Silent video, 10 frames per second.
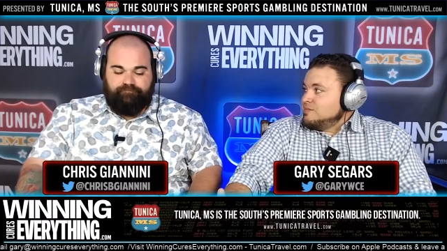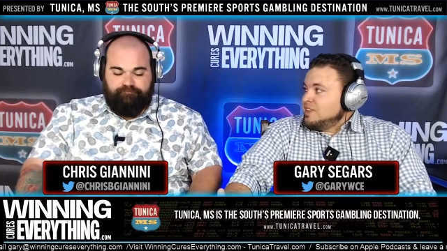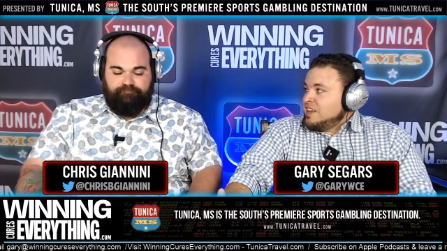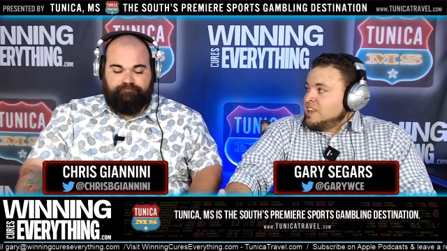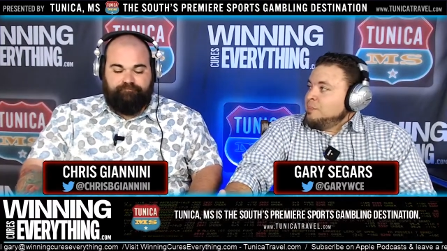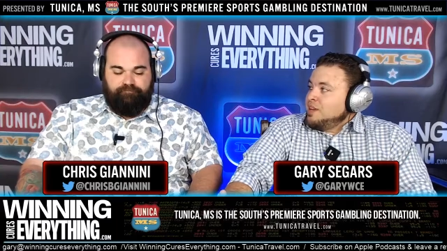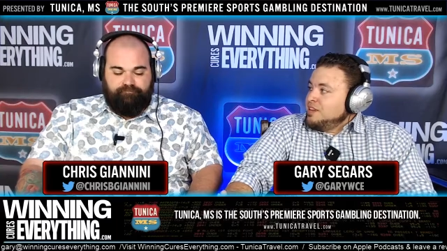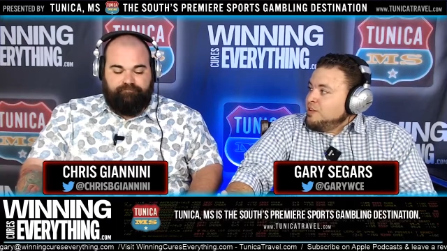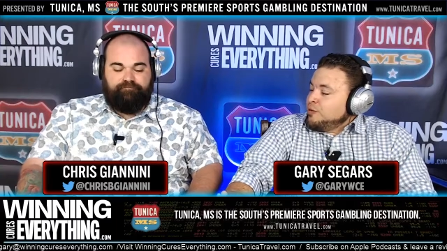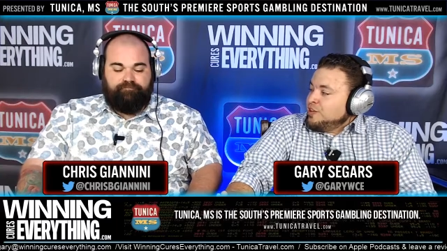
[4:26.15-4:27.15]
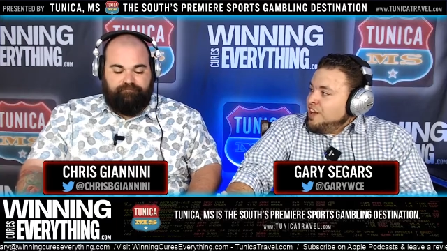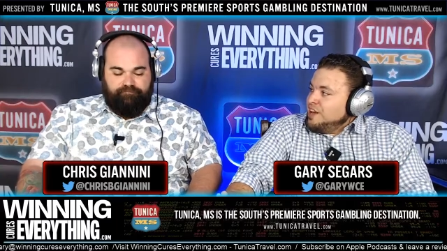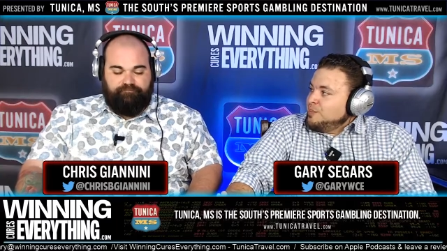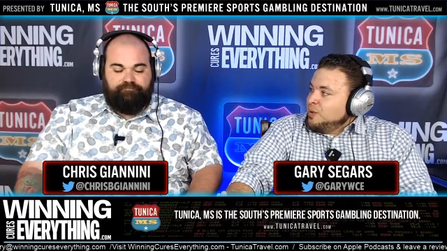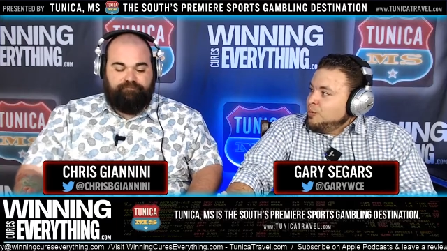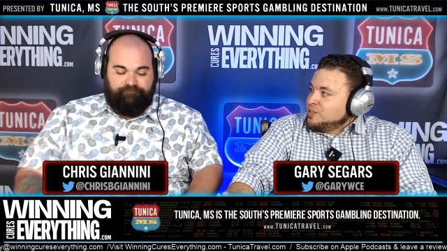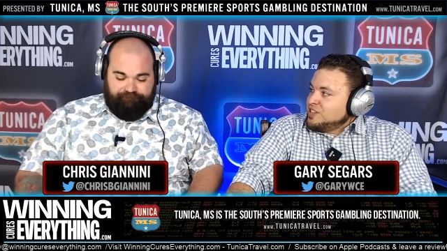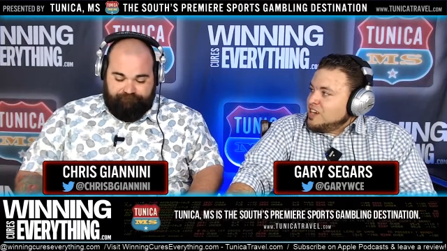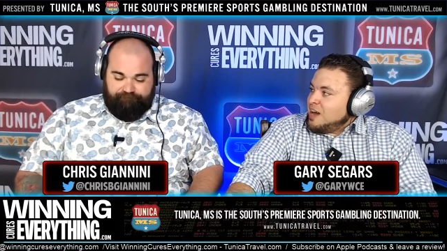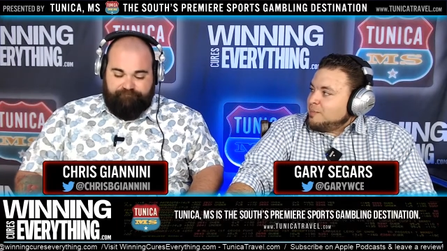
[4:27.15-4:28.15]
Speaker 1: Like they beat Notre Dame, who was a
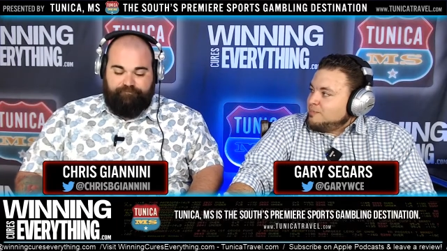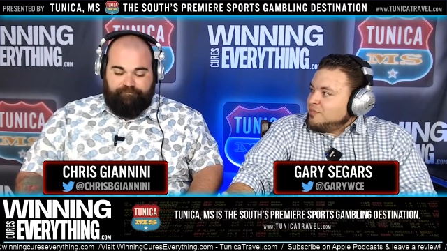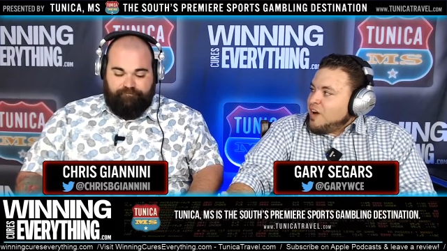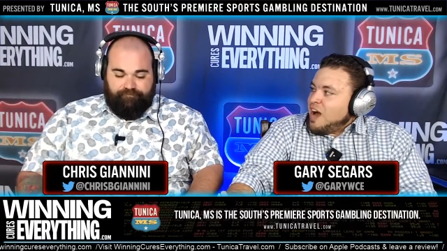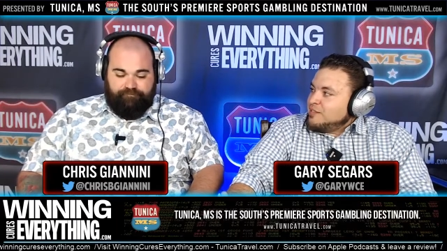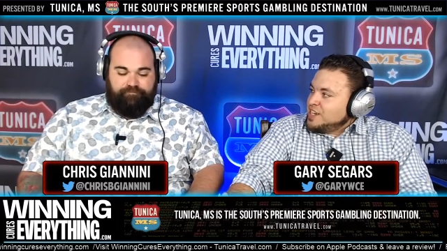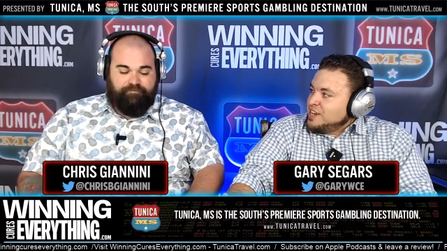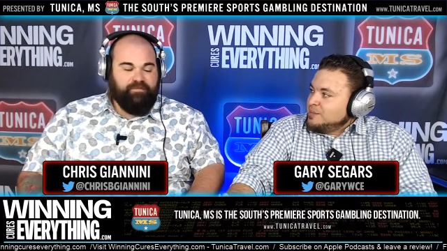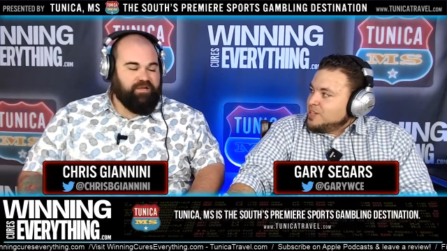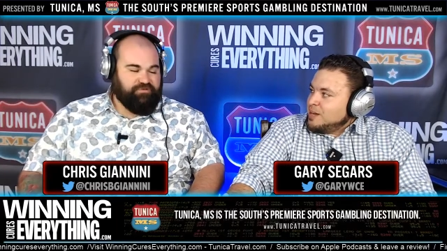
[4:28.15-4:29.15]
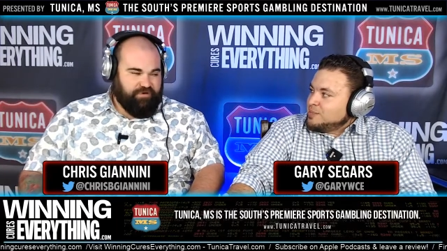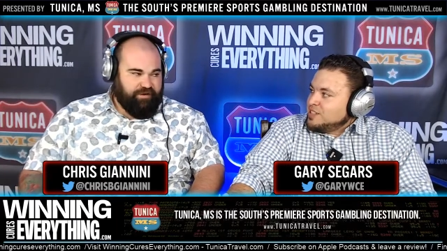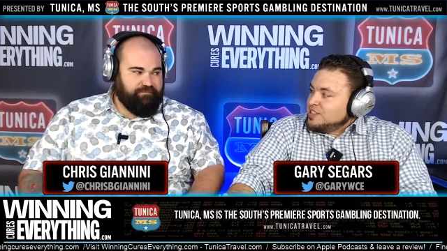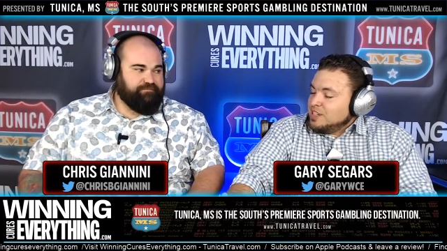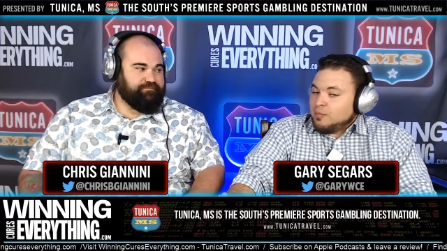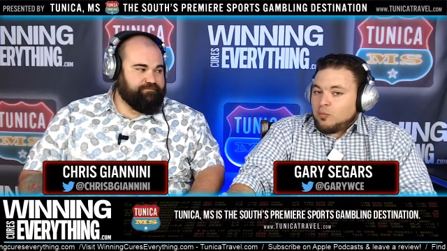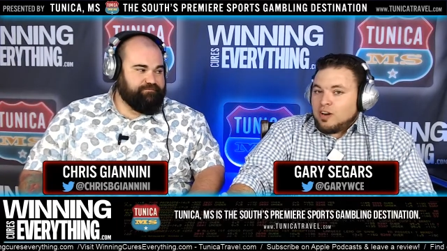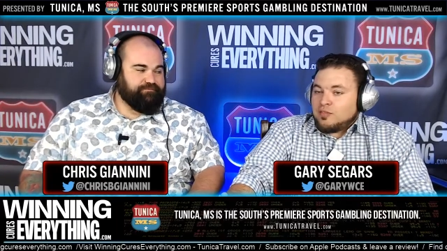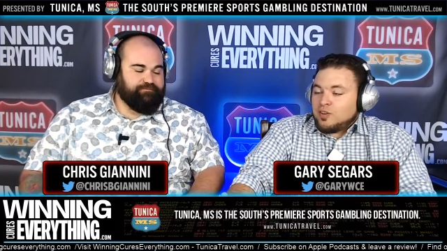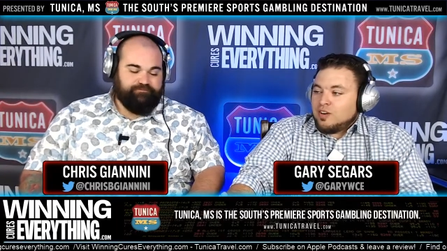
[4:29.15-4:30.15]
top five team, top right. ten team, or
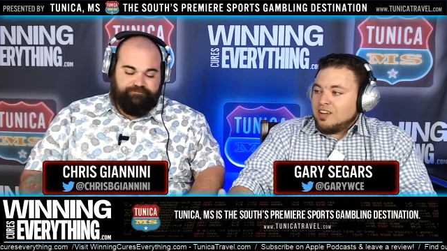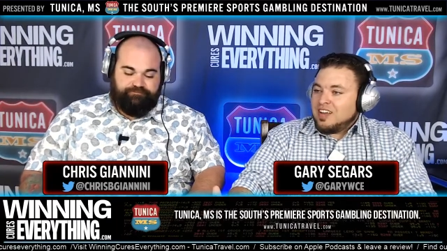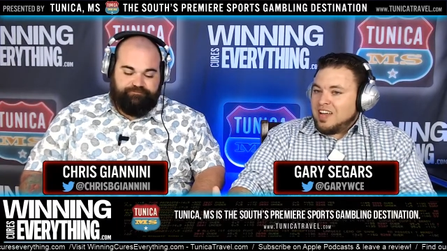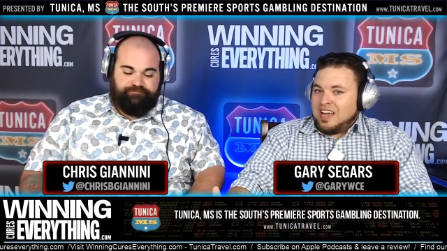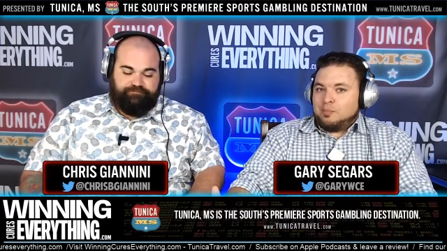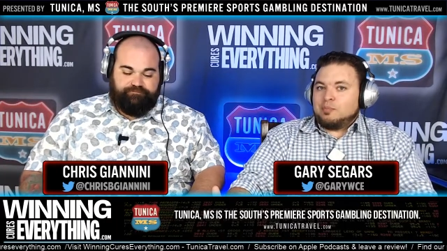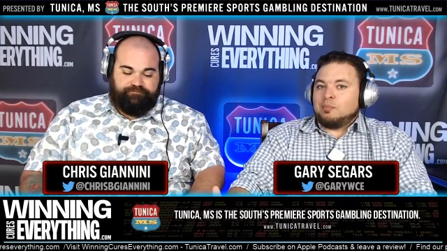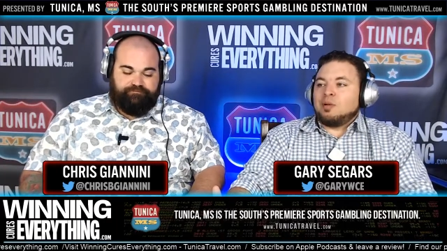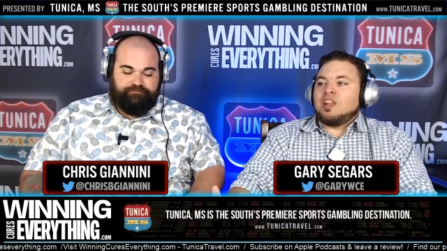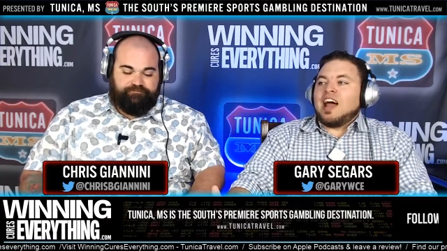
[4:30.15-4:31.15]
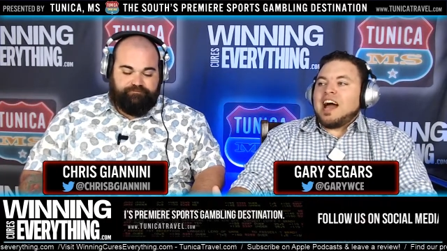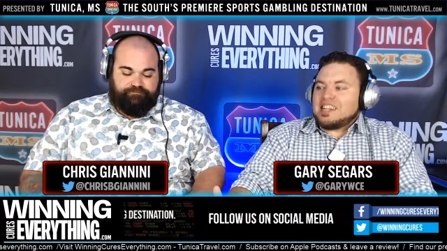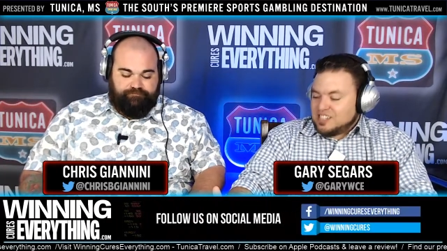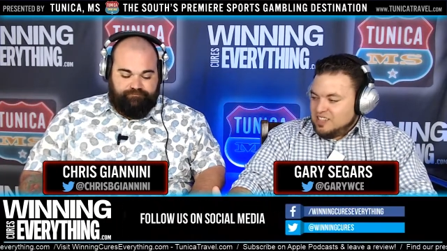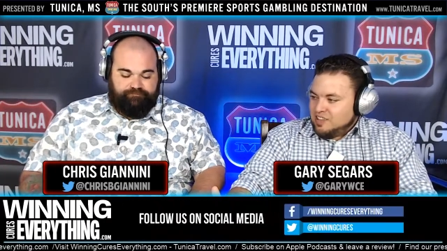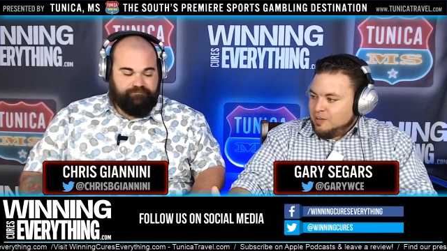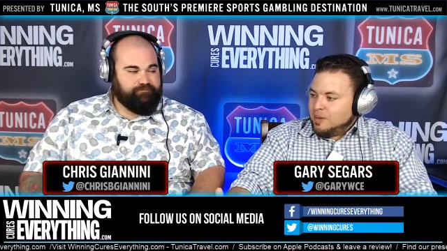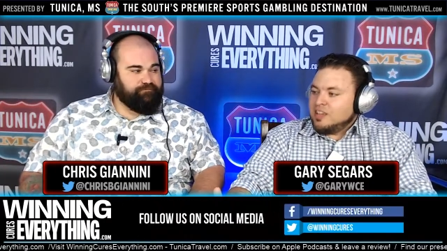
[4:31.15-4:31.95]
whatever, and blasted them in